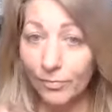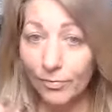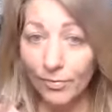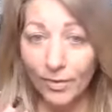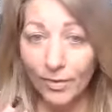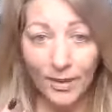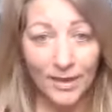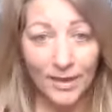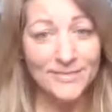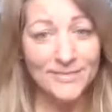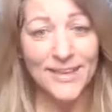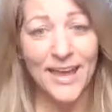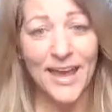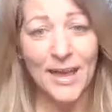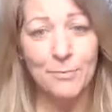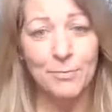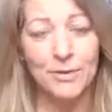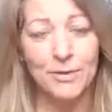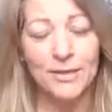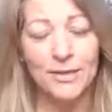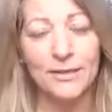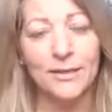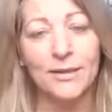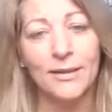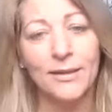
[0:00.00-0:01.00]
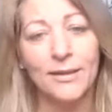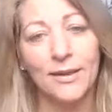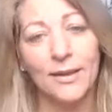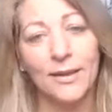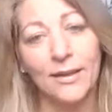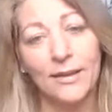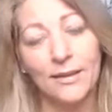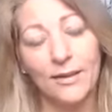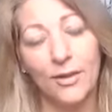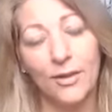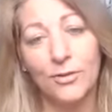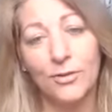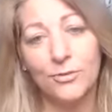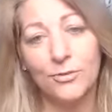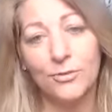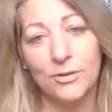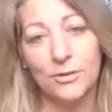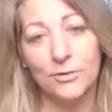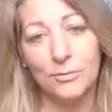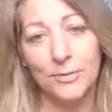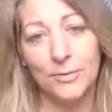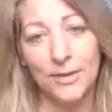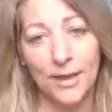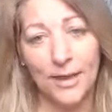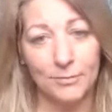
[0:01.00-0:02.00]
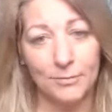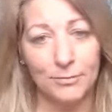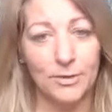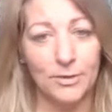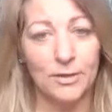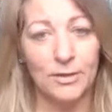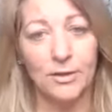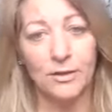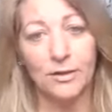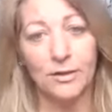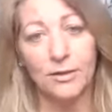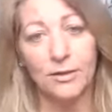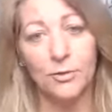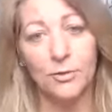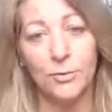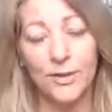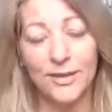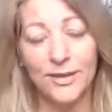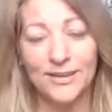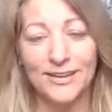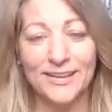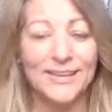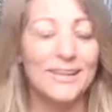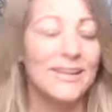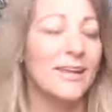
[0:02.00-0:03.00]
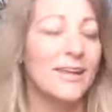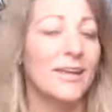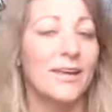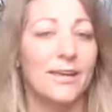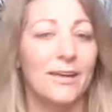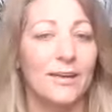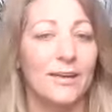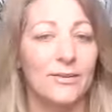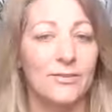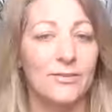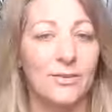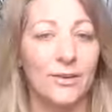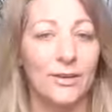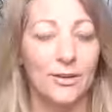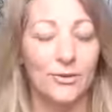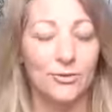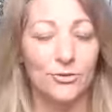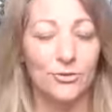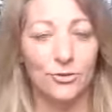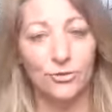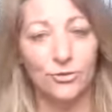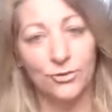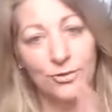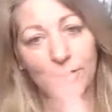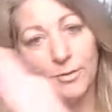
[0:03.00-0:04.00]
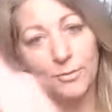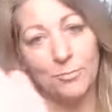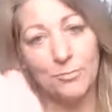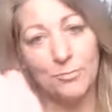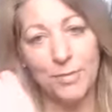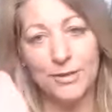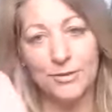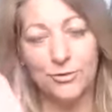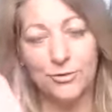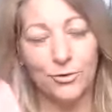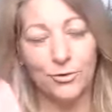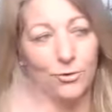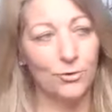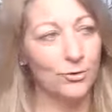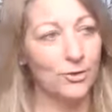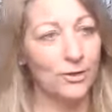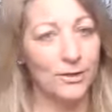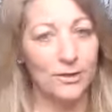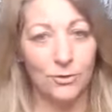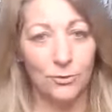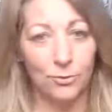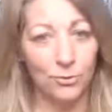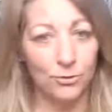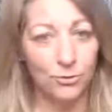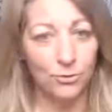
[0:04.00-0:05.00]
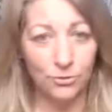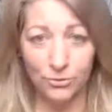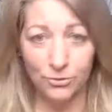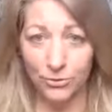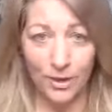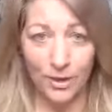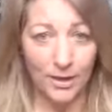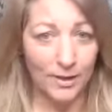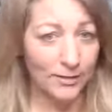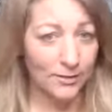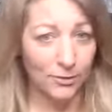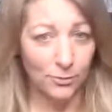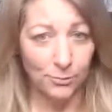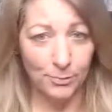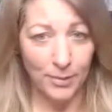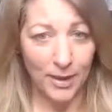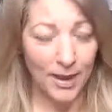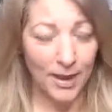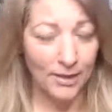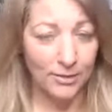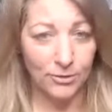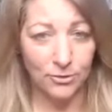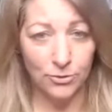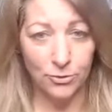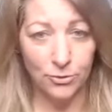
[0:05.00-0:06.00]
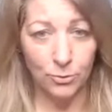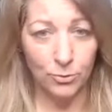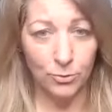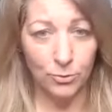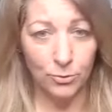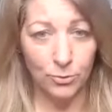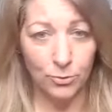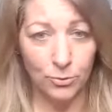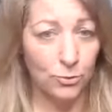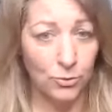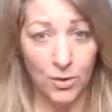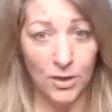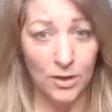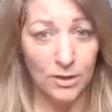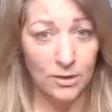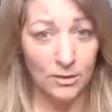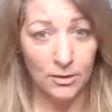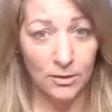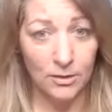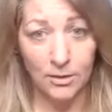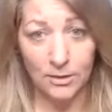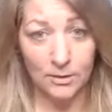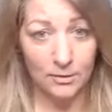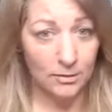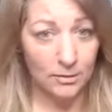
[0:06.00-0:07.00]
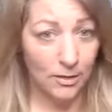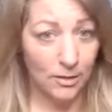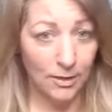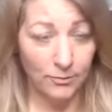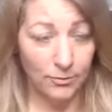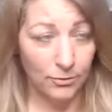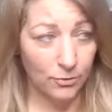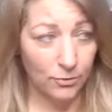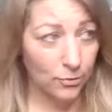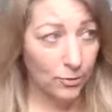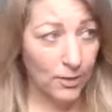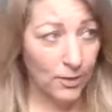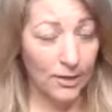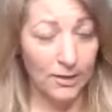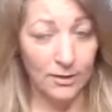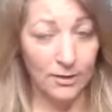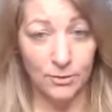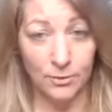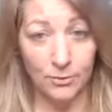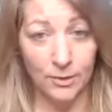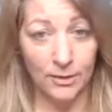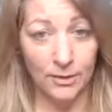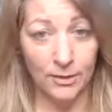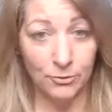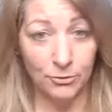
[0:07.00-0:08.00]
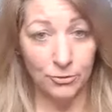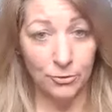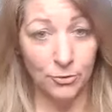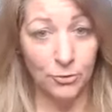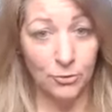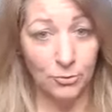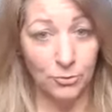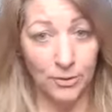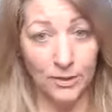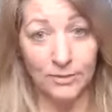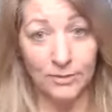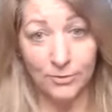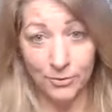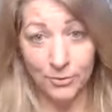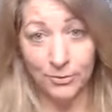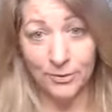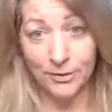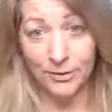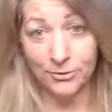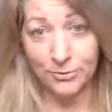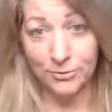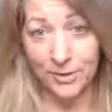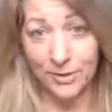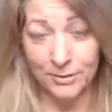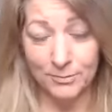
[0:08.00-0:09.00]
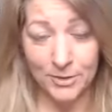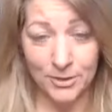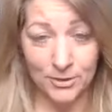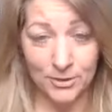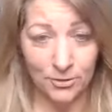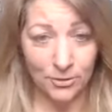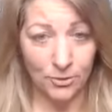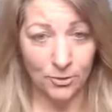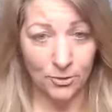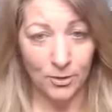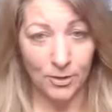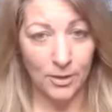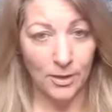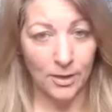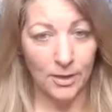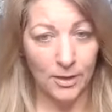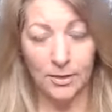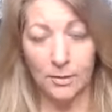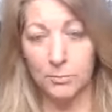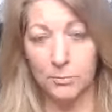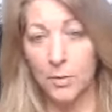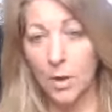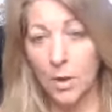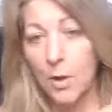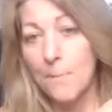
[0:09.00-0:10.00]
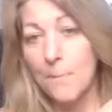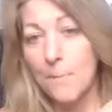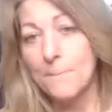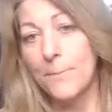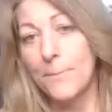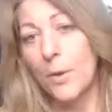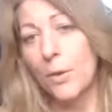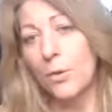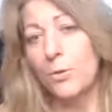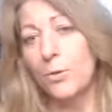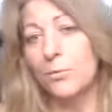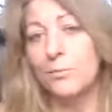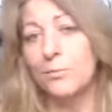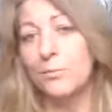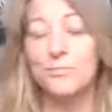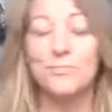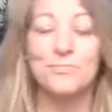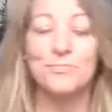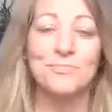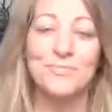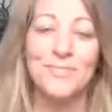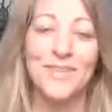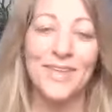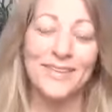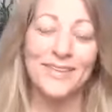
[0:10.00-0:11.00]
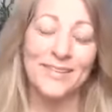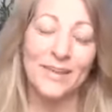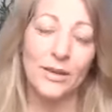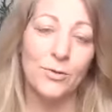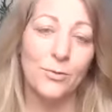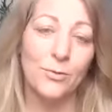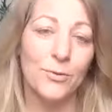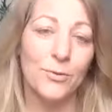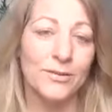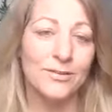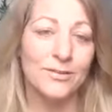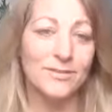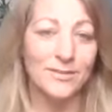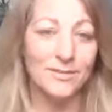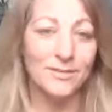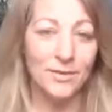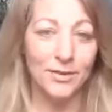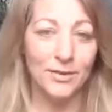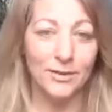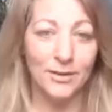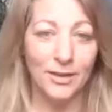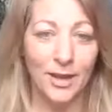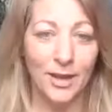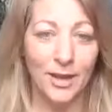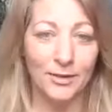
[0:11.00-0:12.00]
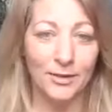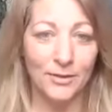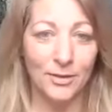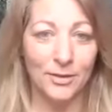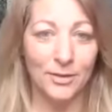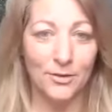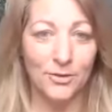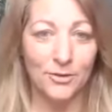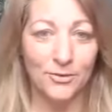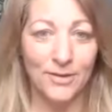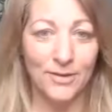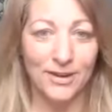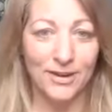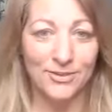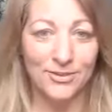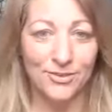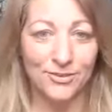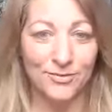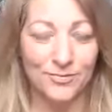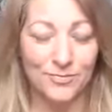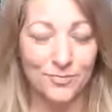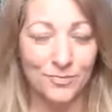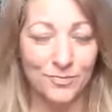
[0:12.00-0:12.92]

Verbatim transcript: It's happening and it all seems to be happening kind of quickly. It's like I just see a big turn, like you were just on this path and you were doing well, life was okay. You know what? I was doing what everyone else wanted me to do. And then, boom, there it was. Got another direction.